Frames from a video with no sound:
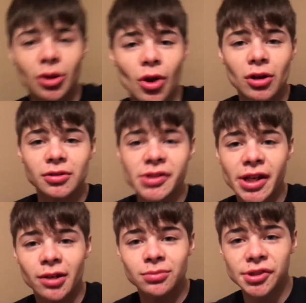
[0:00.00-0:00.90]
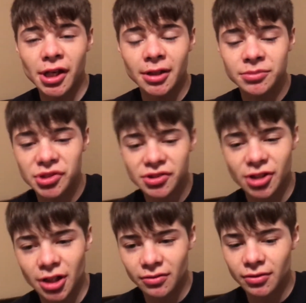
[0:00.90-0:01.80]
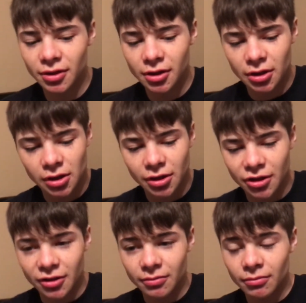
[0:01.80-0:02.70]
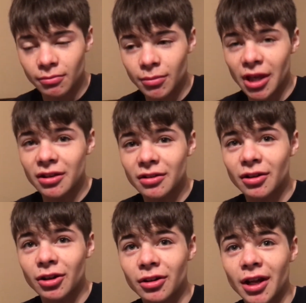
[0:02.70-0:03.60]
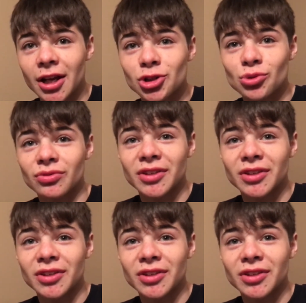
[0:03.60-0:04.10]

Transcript: a long damn time since I made an, an actual